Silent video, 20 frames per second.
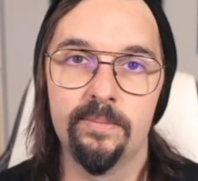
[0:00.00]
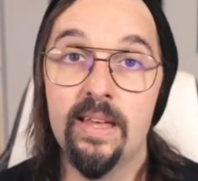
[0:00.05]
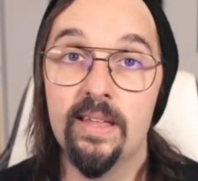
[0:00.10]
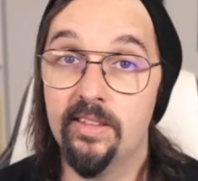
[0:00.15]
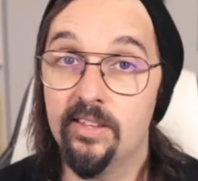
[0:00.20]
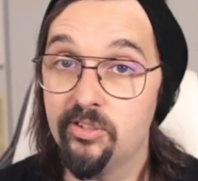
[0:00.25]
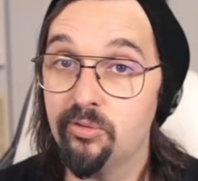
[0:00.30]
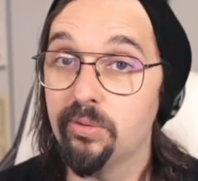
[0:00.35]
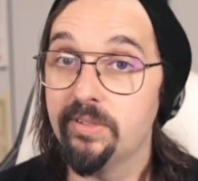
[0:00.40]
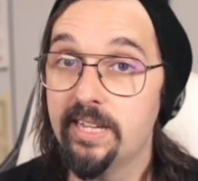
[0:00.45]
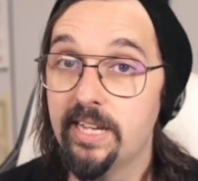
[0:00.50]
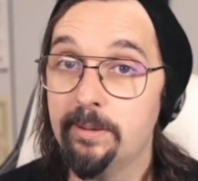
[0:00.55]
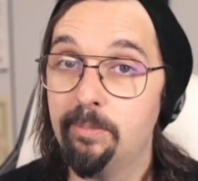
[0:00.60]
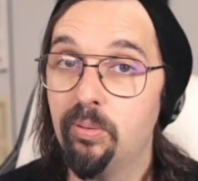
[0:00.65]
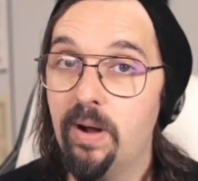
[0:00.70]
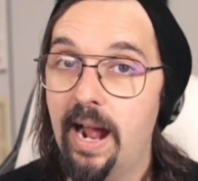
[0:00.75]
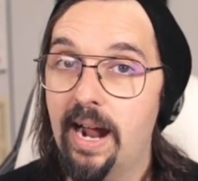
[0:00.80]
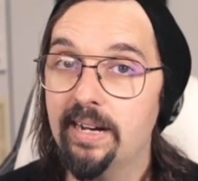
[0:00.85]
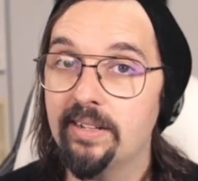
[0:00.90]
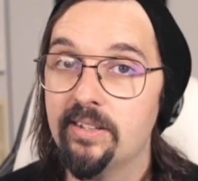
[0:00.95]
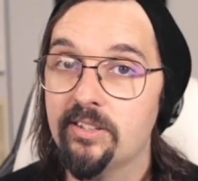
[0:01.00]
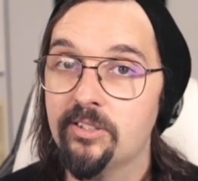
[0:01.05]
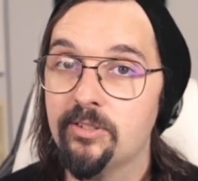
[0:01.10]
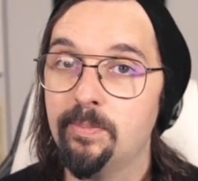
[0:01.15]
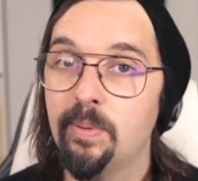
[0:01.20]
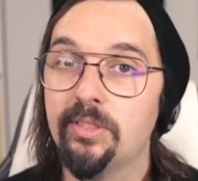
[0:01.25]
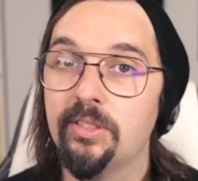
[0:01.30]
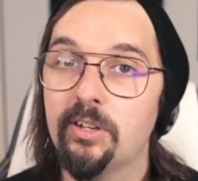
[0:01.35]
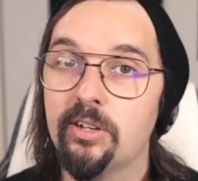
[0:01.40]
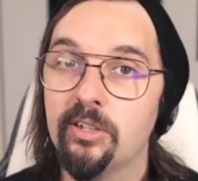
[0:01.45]
This will take practice,
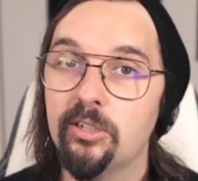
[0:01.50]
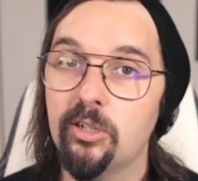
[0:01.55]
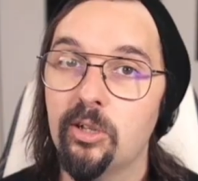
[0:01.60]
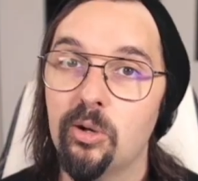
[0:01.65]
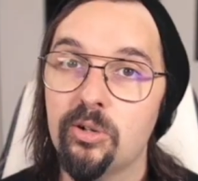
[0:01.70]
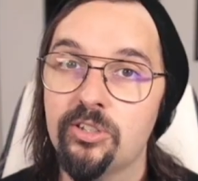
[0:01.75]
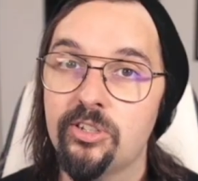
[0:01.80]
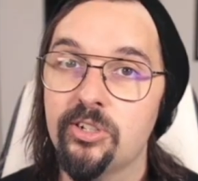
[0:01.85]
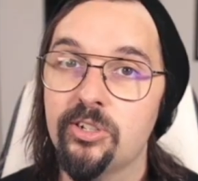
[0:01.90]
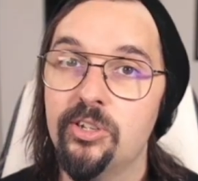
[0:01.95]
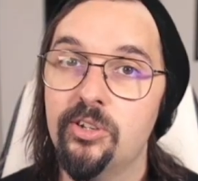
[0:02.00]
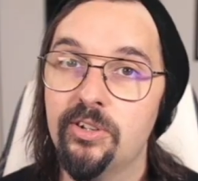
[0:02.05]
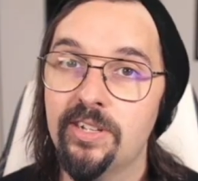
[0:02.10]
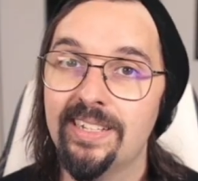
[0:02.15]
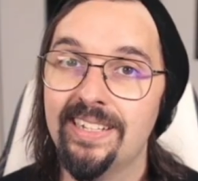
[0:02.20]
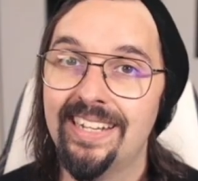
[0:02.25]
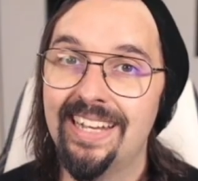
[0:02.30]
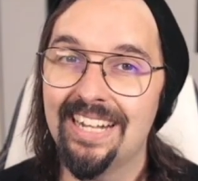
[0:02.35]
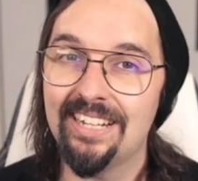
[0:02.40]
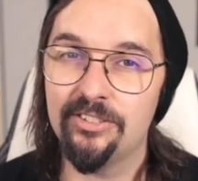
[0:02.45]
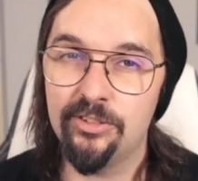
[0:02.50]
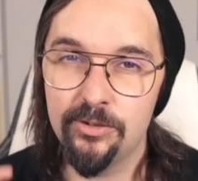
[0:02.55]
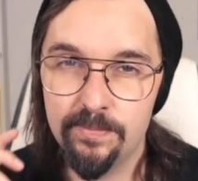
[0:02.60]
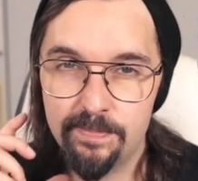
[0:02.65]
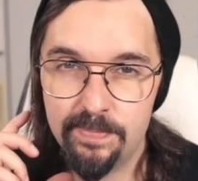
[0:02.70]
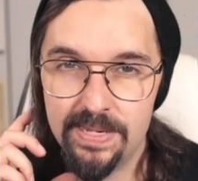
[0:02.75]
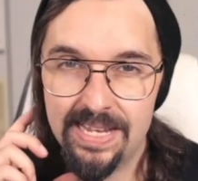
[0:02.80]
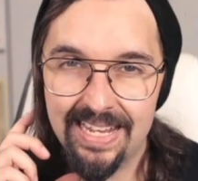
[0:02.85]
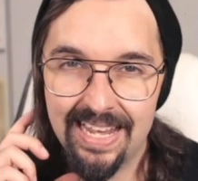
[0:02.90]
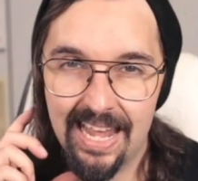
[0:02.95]
but the closer you can get to
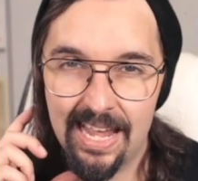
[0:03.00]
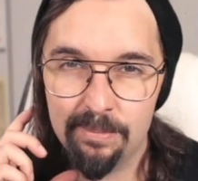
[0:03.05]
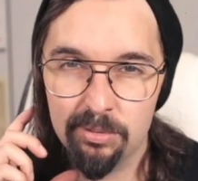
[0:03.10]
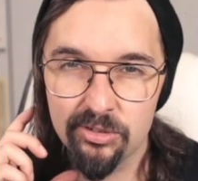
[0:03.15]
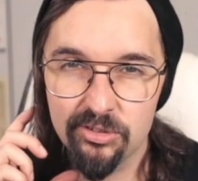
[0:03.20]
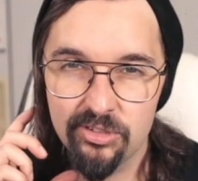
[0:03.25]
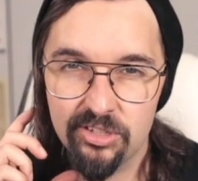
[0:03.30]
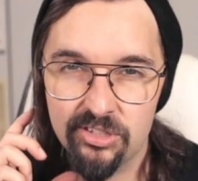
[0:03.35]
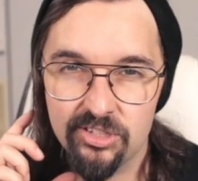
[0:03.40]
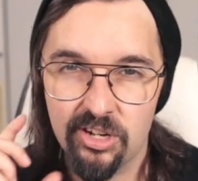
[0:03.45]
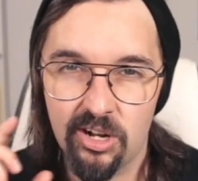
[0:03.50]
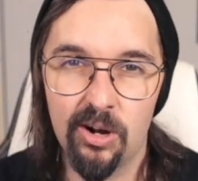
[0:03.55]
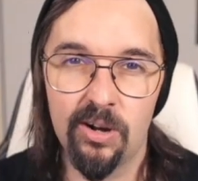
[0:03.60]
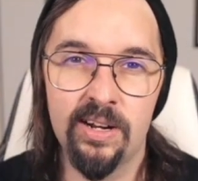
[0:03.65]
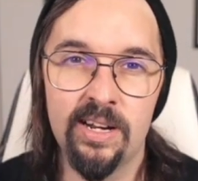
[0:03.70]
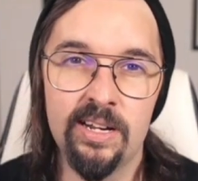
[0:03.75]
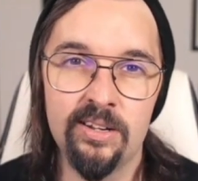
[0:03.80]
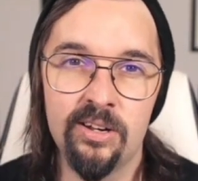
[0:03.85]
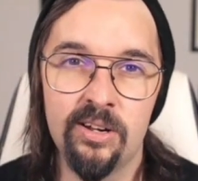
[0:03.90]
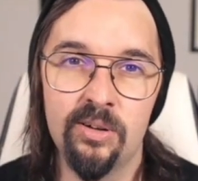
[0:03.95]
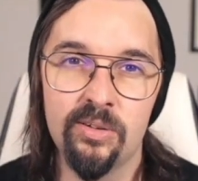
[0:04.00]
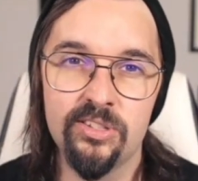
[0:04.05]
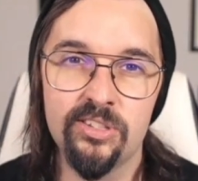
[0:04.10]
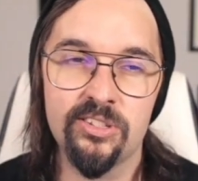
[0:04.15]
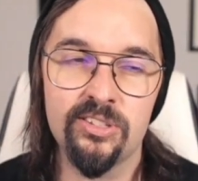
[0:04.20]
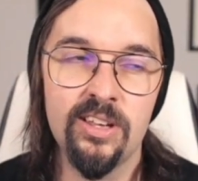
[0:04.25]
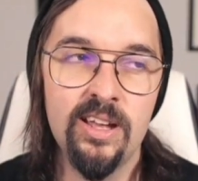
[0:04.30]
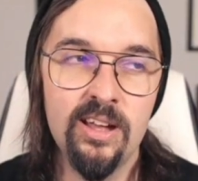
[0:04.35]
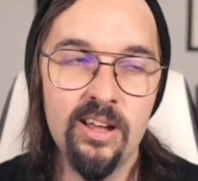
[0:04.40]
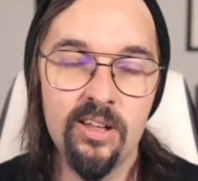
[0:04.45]
being able to target
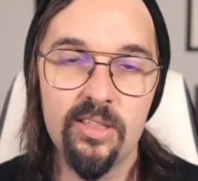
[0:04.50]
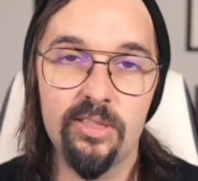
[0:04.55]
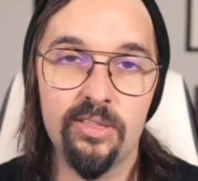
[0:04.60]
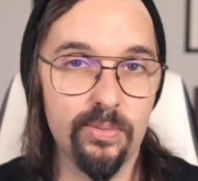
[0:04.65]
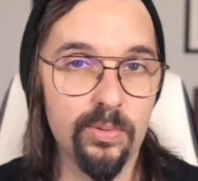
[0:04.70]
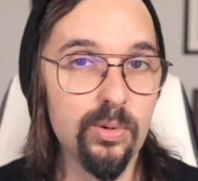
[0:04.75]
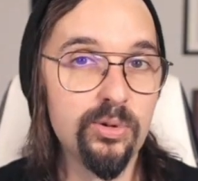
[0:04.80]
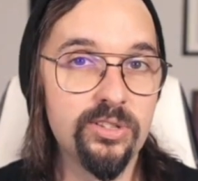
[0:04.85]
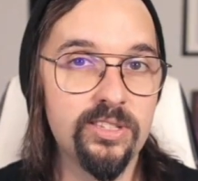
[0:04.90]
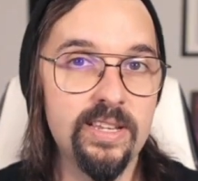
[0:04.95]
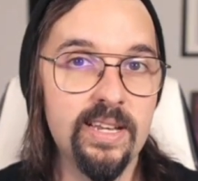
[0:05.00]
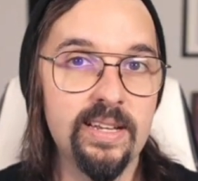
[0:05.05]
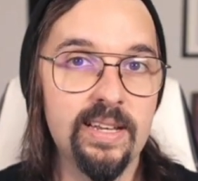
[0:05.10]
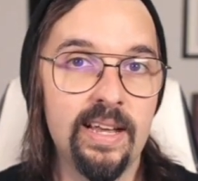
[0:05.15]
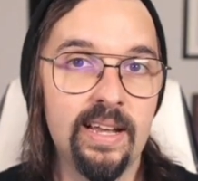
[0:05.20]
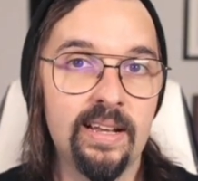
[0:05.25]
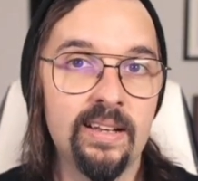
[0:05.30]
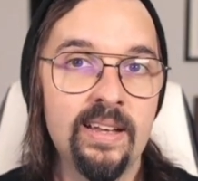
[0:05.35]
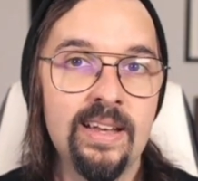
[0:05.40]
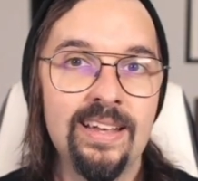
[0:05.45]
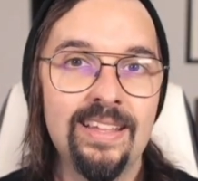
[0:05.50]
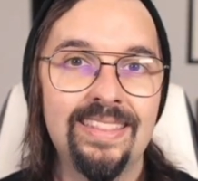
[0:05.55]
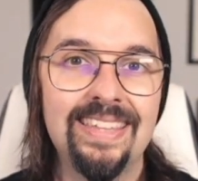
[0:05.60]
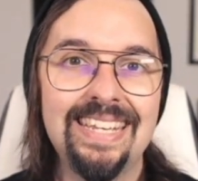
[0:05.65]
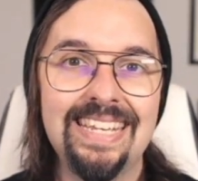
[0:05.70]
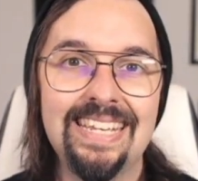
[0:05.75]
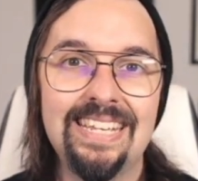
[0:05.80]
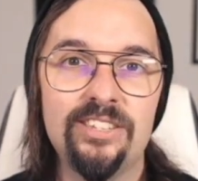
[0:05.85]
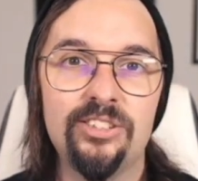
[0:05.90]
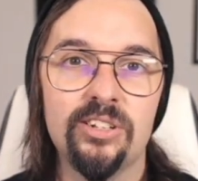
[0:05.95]
notes through singing,
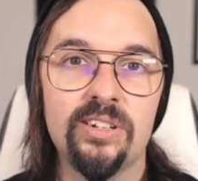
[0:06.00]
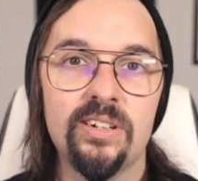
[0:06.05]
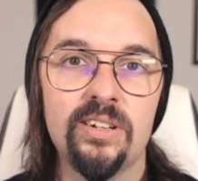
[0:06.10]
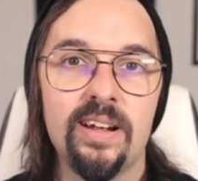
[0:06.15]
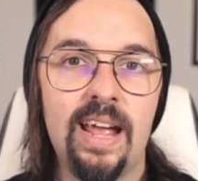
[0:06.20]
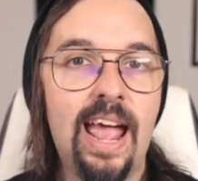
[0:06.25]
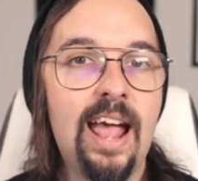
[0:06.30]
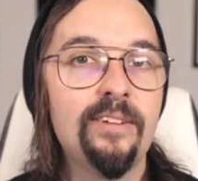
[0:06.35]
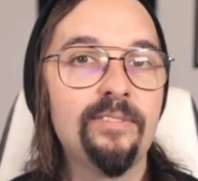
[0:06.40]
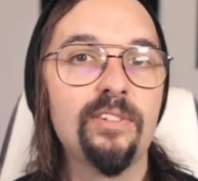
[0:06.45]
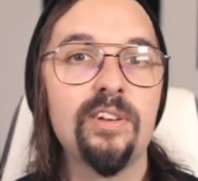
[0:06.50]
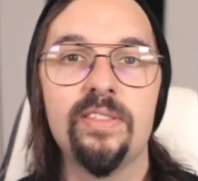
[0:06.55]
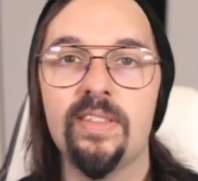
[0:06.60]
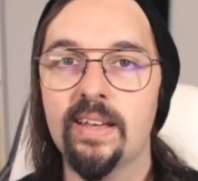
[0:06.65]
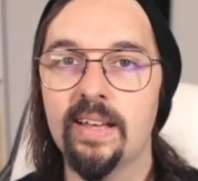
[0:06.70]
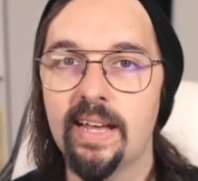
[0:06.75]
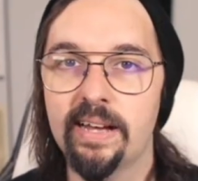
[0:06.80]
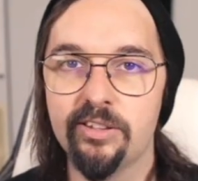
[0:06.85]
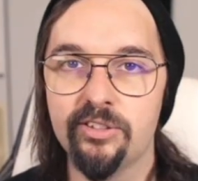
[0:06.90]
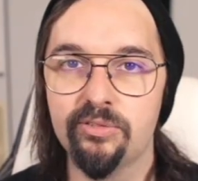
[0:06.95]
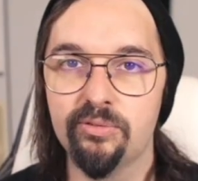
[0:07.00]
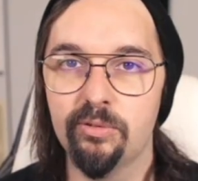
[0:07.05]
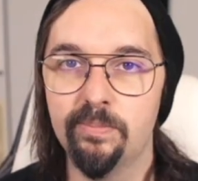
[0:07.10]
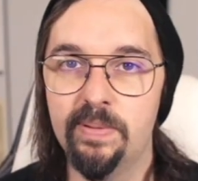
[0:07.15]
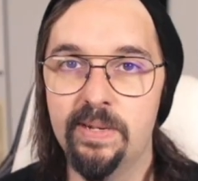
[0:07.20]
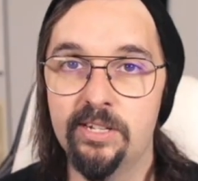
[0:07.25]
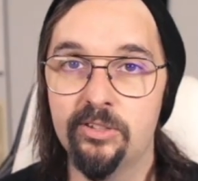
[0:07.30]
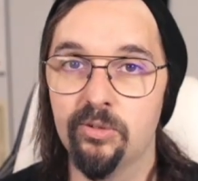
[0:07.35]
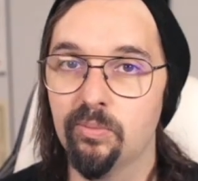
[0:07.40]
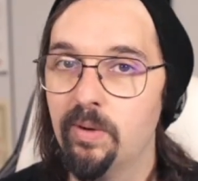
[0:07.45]
the easier everything else will
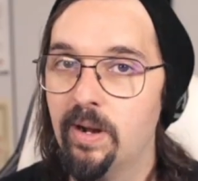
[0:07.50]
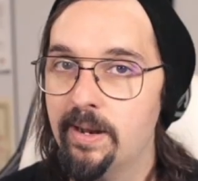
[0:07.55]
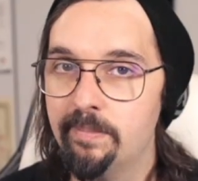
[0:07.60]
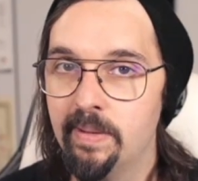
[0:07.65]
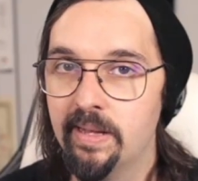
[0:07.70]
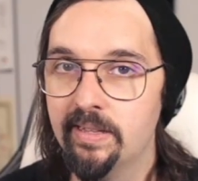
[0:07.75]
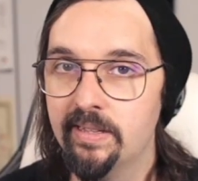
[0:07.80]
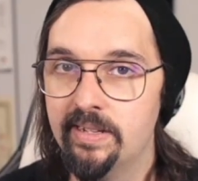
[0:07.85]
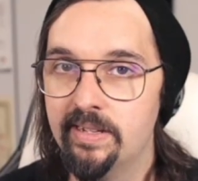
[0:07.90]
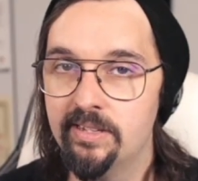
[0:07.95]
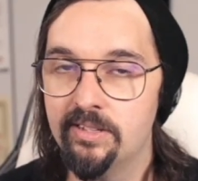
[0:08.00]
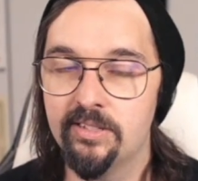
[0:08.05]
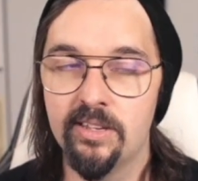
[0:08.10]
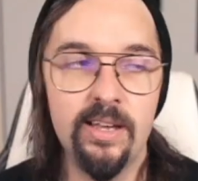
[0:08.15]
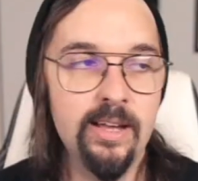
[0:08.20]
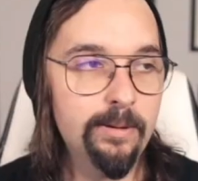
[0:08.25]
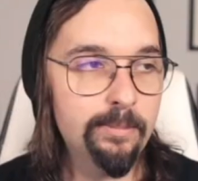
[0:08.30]
be to write melodies.